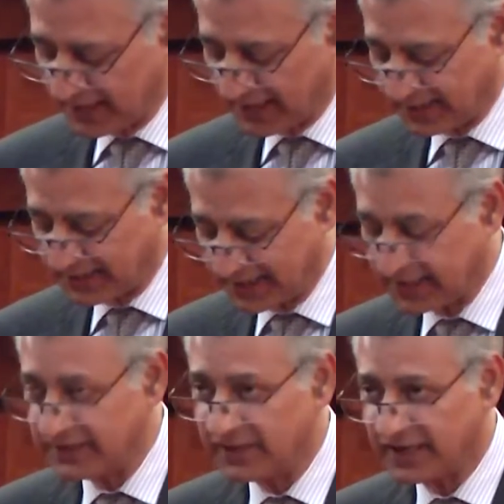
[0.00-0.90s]
a
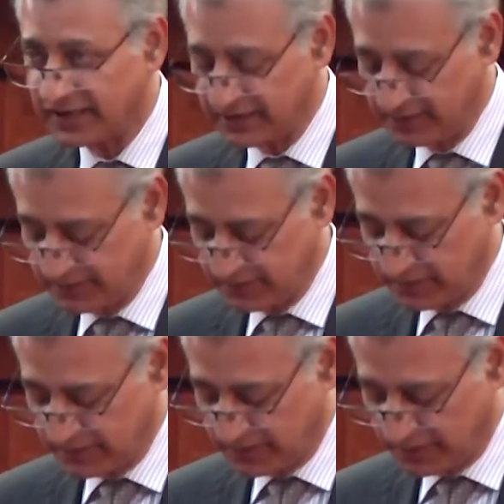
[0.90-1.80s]
decade high
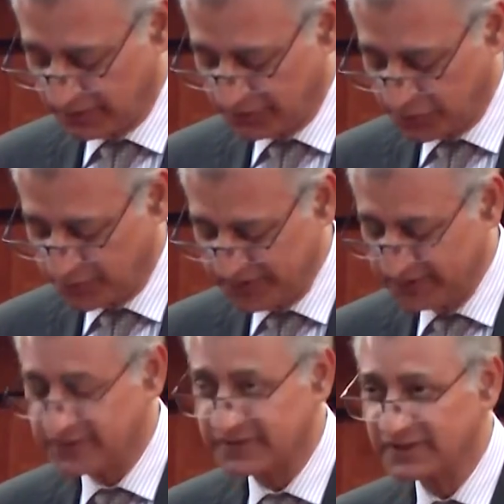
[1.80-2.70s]
of
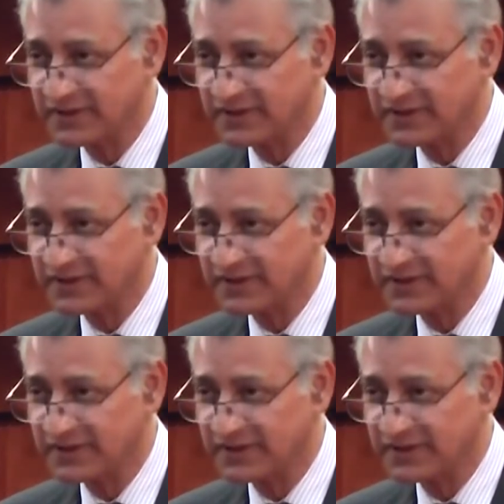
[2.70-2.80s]
rupees